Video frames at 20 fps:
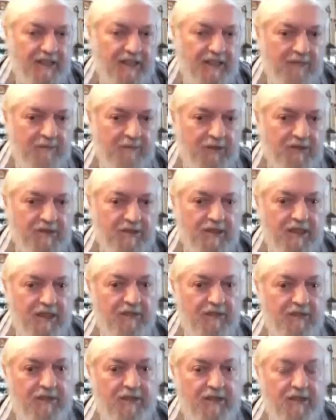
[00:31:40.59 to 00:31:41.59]
because
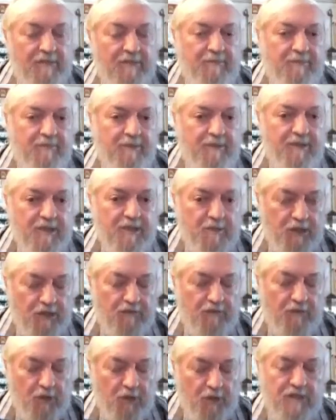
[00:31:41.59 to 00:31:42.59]
even the special
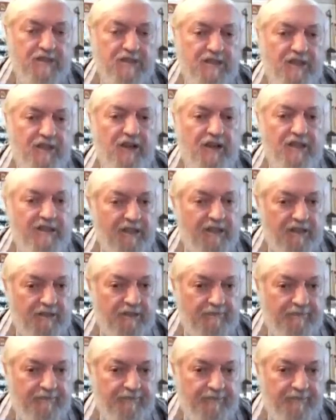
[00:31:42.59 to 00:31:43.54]
forces did not tell them.